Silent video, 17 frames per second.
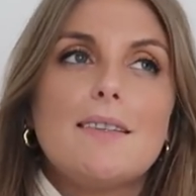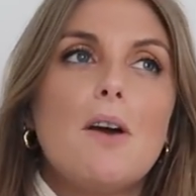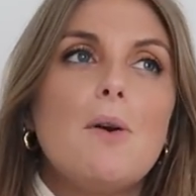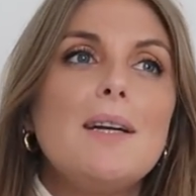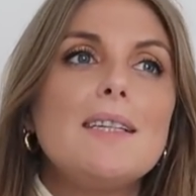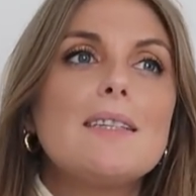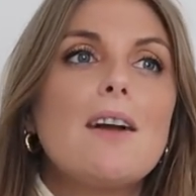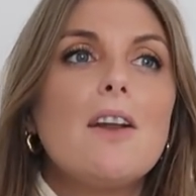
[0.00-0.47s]
I
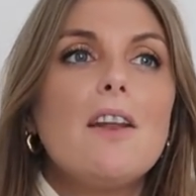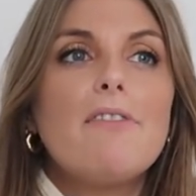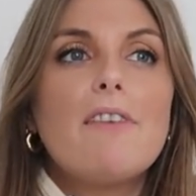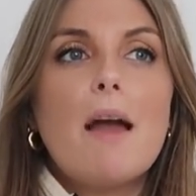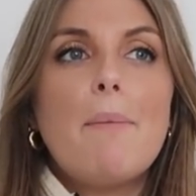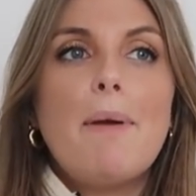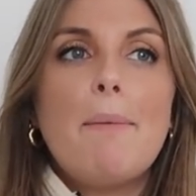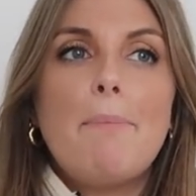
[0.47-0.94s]
always kind of
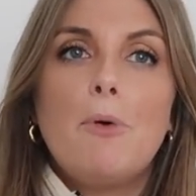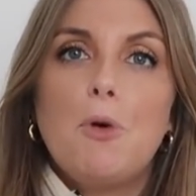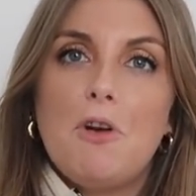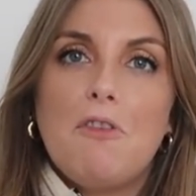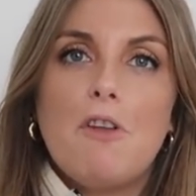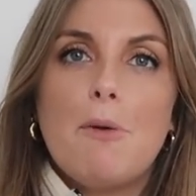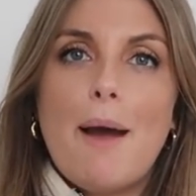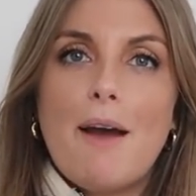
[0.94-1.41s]
get a bit
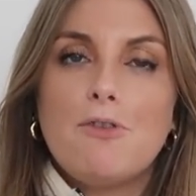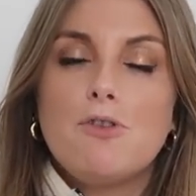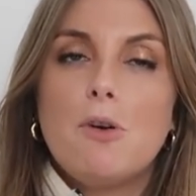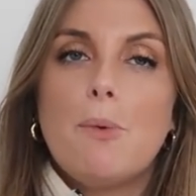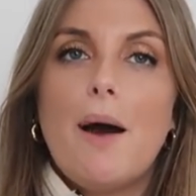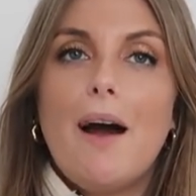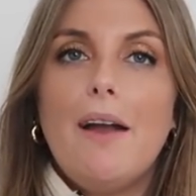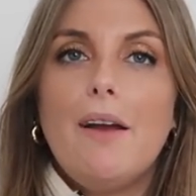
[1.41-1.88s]
bored of them
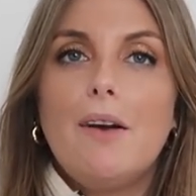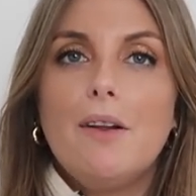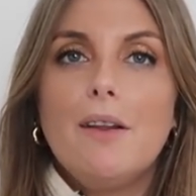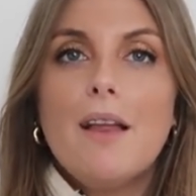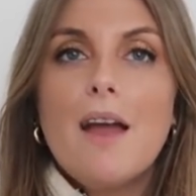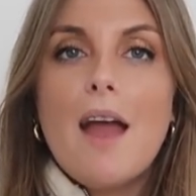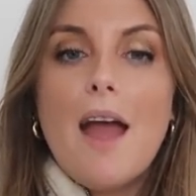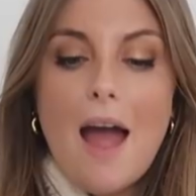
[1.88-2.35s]
after a
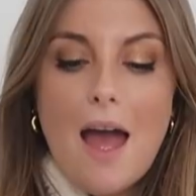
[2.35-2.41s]
while.